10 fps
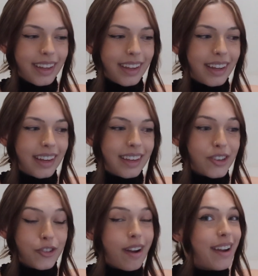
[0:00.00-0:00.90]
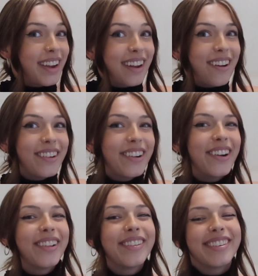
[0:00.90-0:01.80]
and trying it on
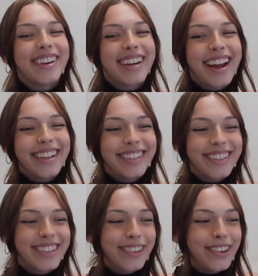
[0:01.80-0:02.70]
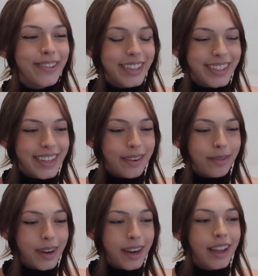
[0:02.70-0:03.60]
all over again to show you what's
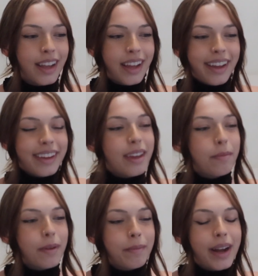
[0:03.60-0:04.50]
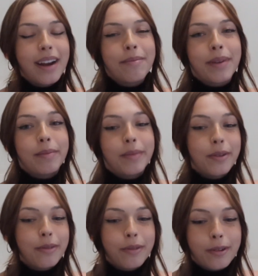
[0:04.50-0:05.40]
different. Keep in mind my
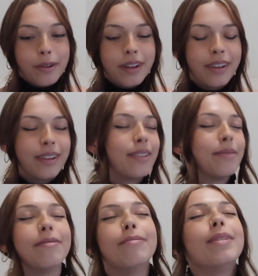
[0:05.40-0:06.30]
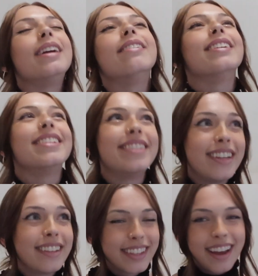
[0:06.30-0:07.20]
beautiful favorite
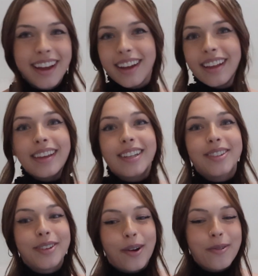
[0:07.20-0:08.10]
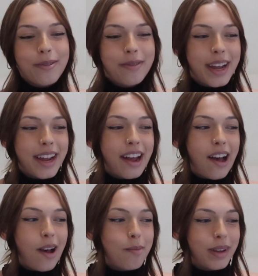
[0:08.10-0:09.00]
jeans, they don't fit.
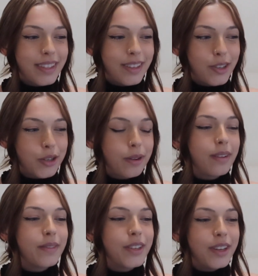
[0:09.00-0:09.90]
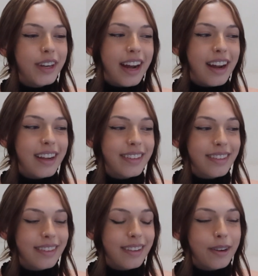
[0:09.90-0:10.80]
I'll still show them to you guys.
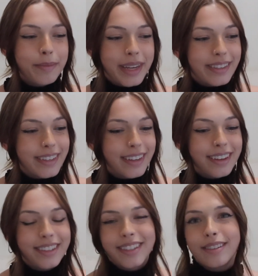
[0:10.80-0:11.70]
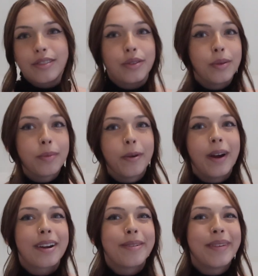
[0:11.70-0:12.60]
They're amazing. I still super
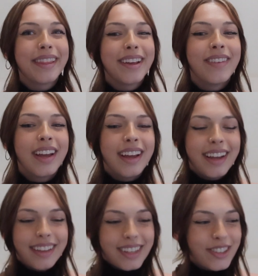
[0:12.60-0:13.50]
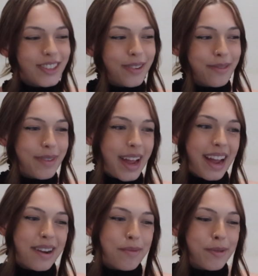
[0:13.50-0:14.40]
recommend them. They just don't fit
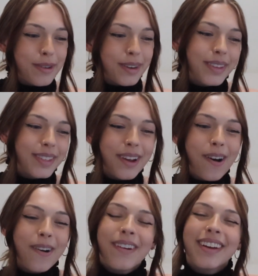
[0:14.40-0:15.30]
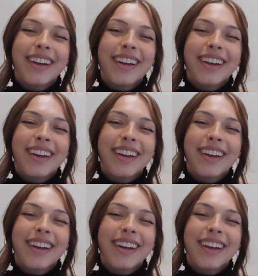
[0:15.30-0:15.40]
anymore. So